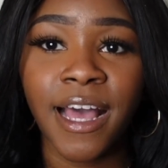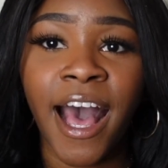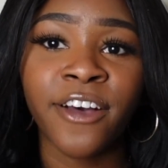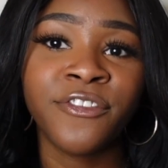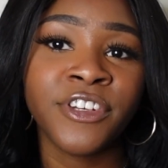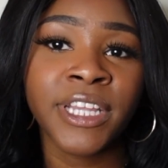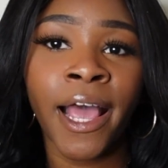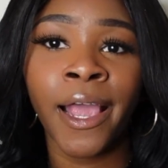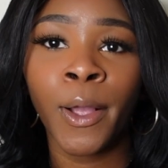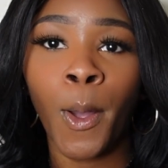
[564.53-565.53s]
I feel
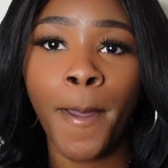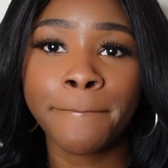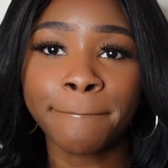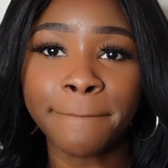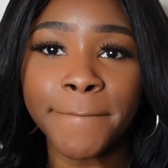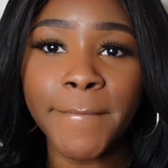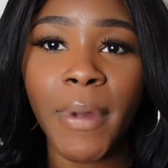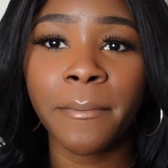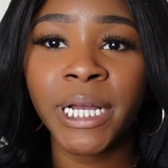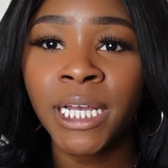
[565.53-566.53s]
like
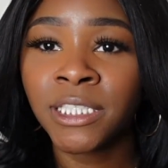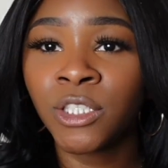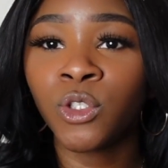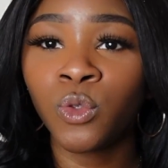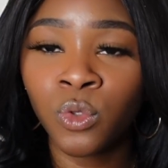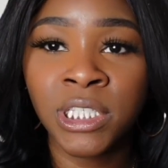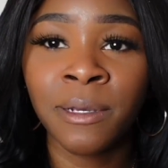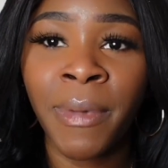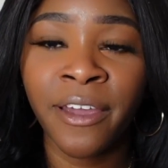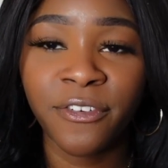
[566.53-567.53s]
because it's used to
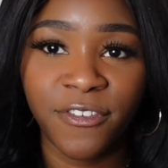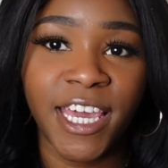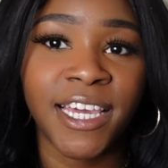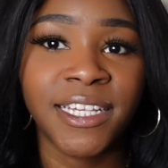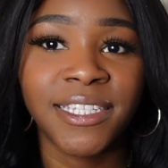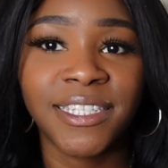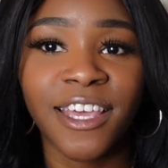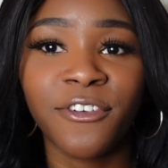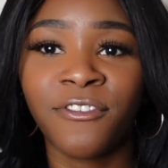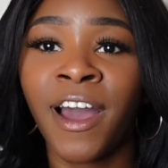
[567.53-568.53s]
my face,
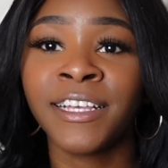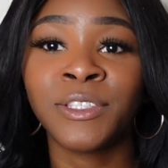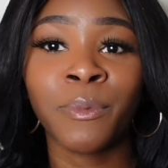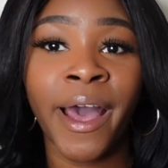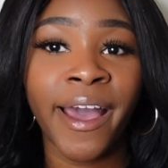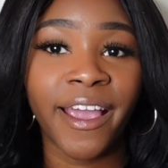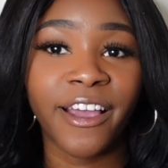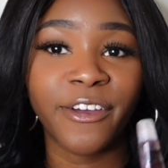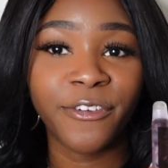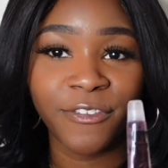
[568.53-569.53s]
it finds my
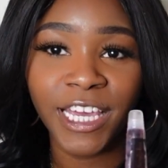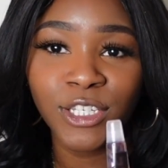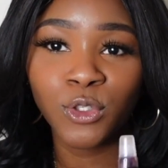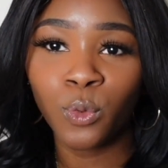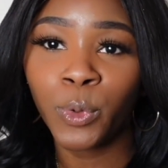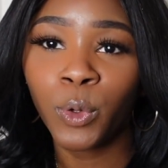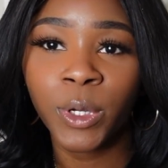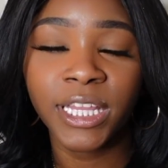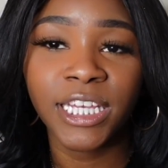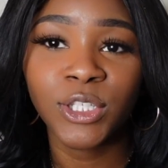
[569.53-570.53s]
face super
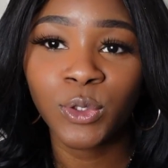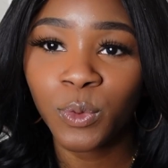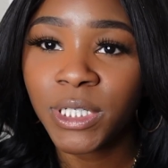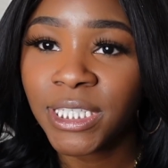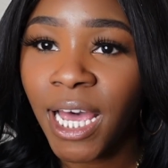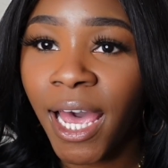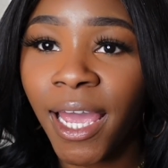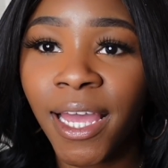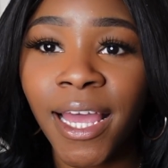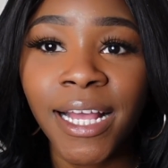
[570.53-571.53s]
quickly as soon as
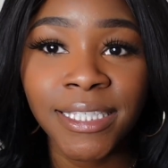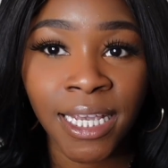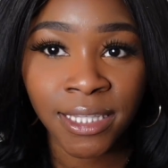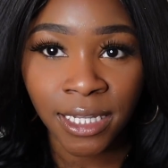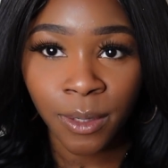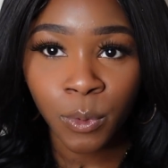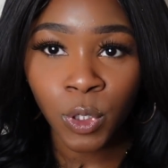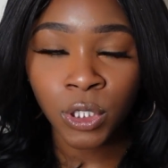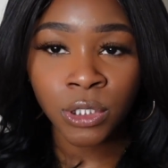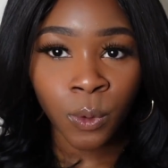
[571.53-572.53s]
I take the lip
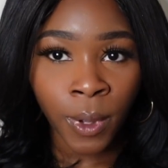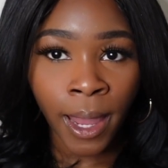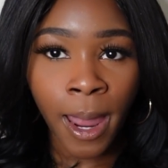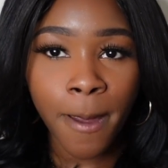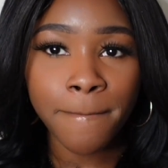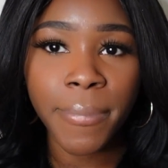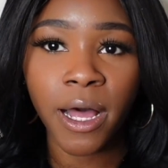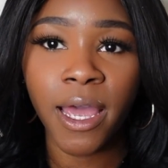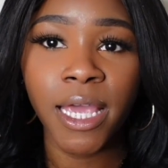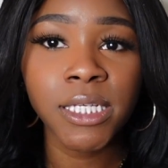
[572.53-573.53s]
gloss away,
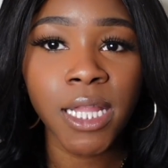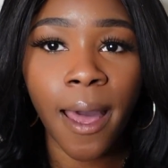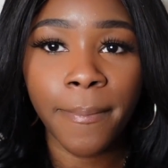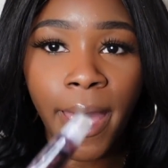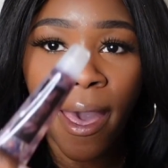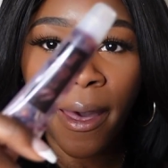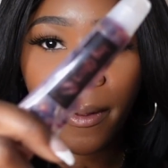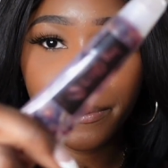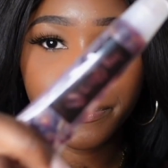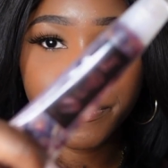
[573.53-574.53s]
but it's not
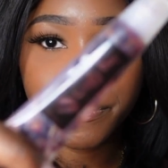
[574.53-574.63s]
bad.